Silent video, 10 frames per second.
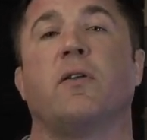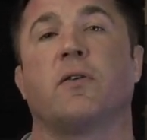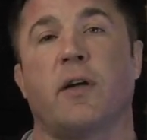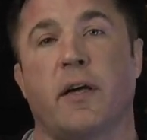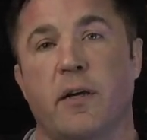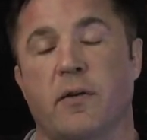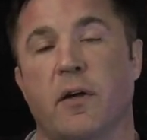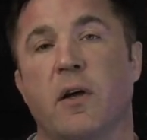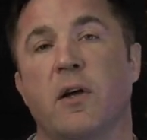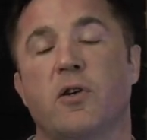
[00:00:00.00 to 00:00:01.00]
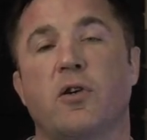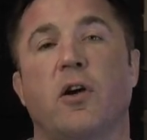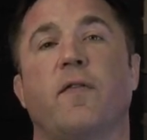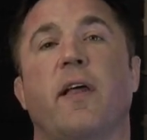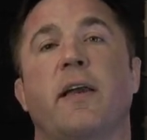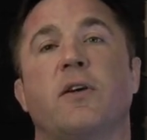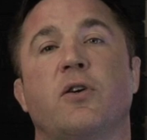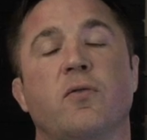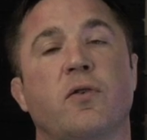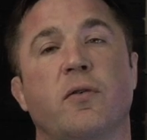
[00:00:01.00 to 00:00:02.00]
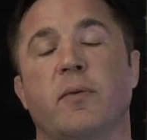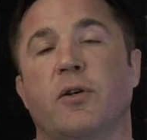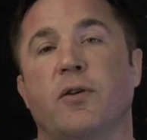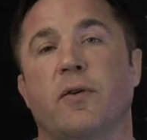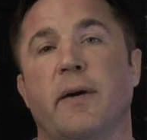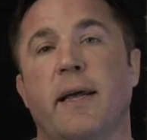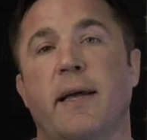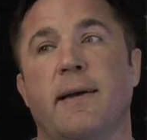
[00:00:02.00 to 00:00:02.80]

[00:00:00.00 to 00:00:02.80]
It looks like he's solved that and shown some maturity,